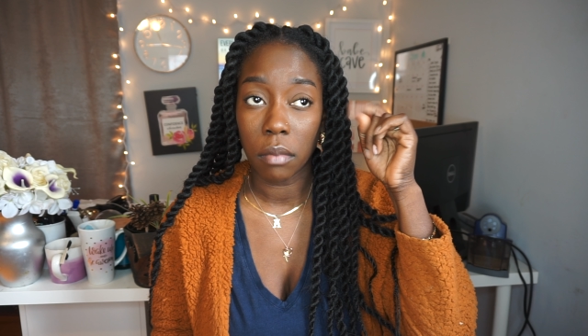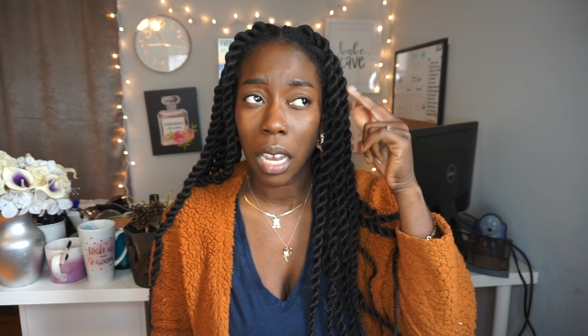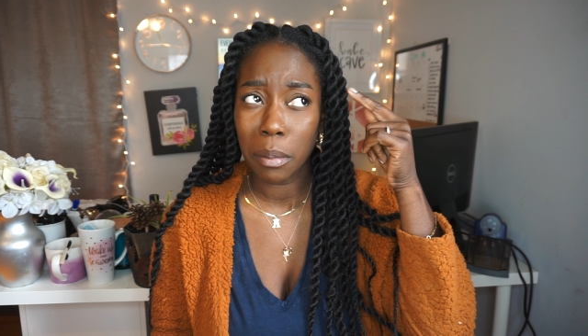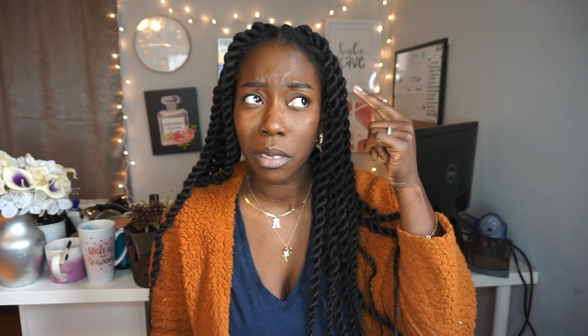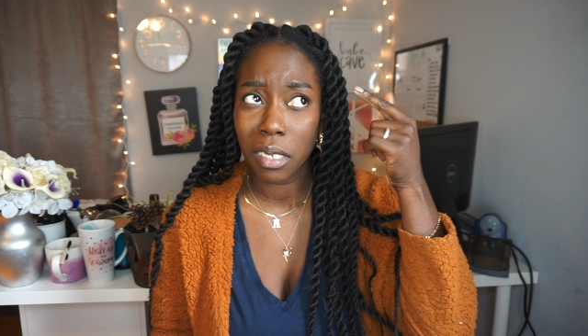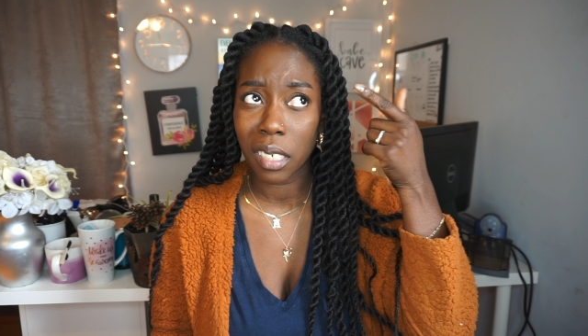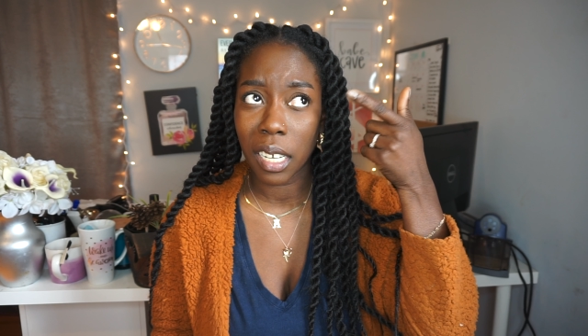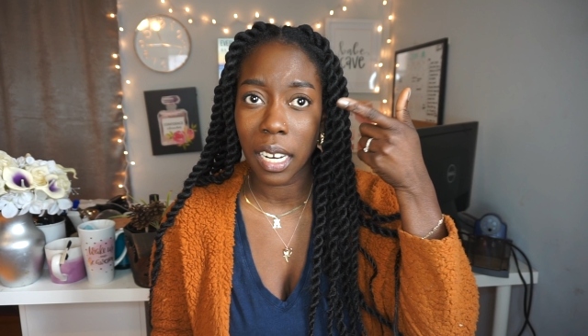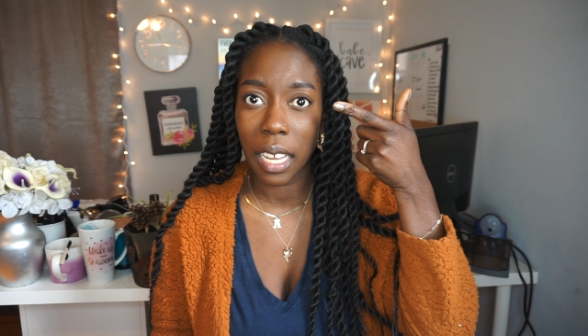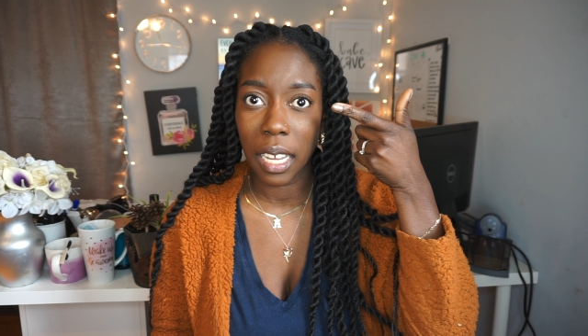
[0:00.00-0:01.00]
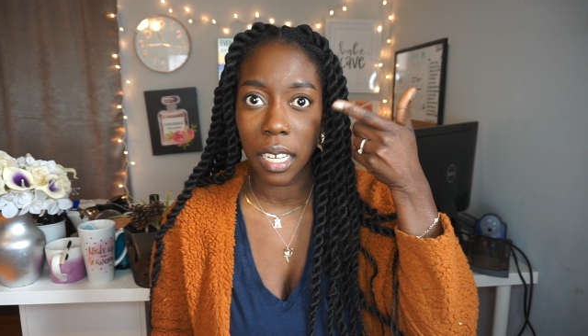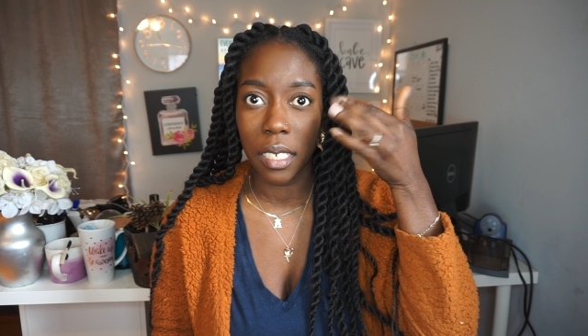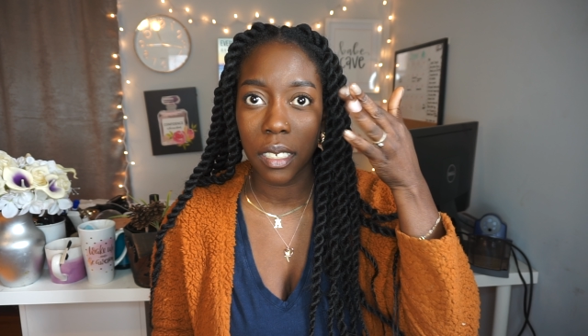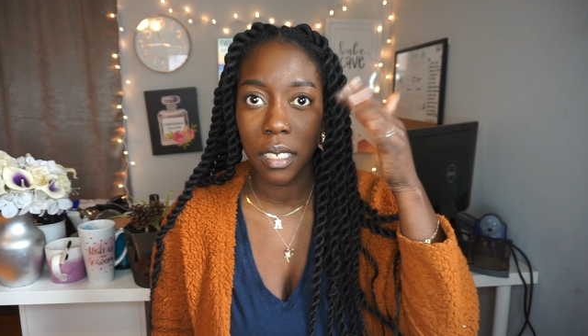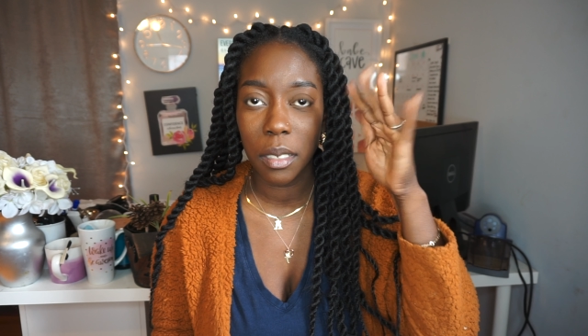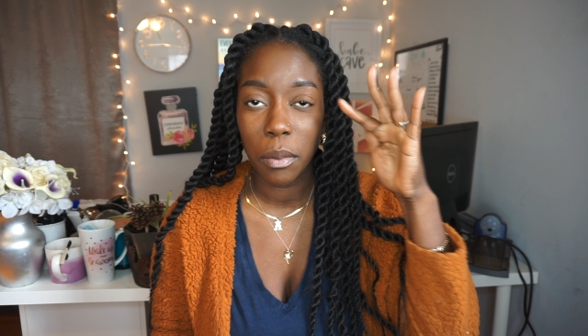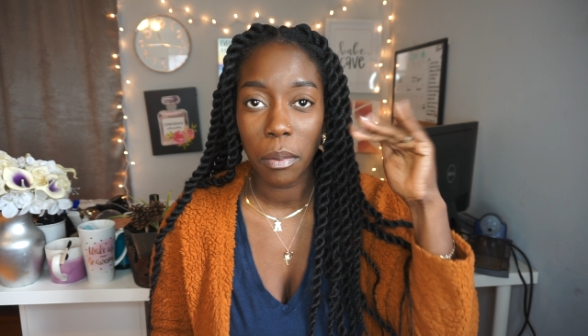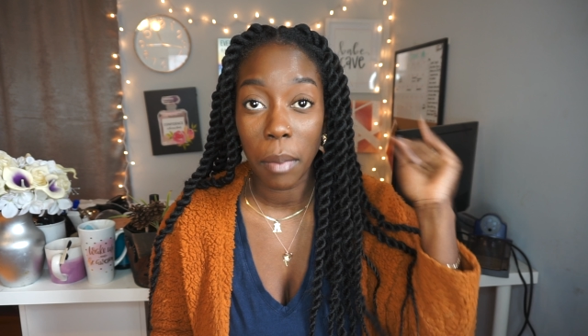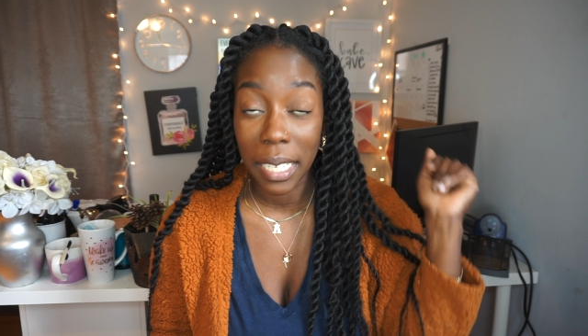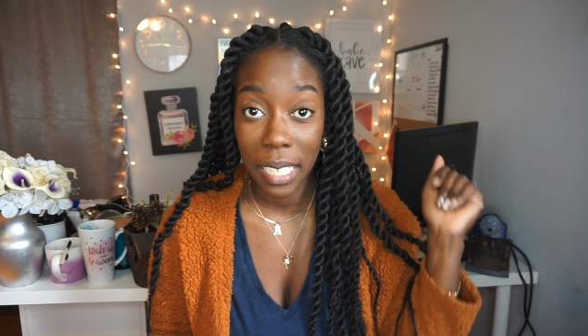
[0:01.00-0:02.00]
eyebrows are done and
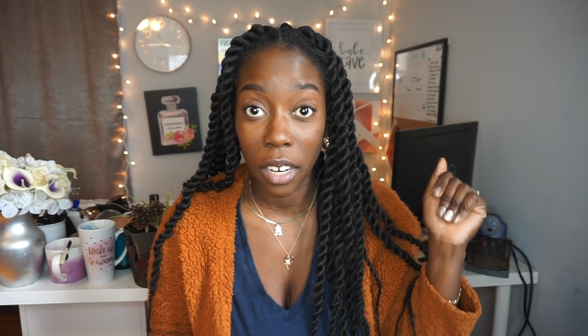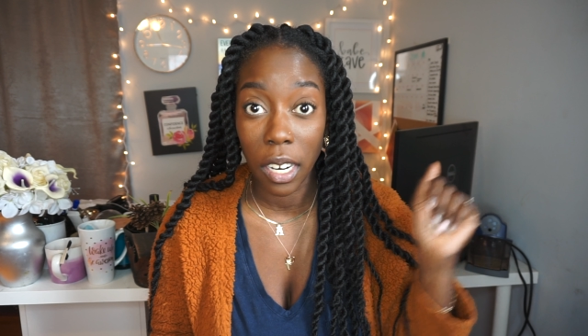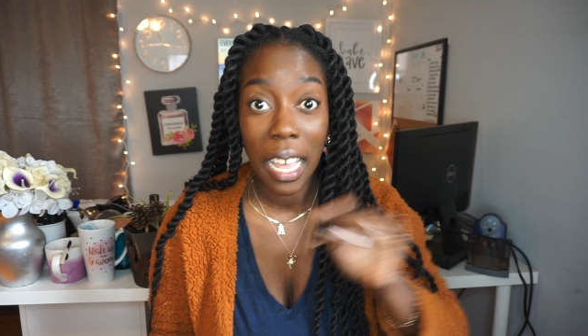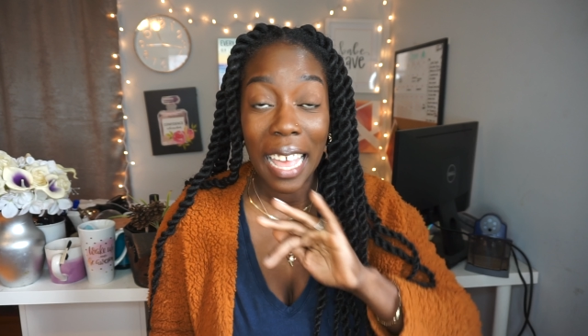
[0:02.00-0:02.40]
mascara.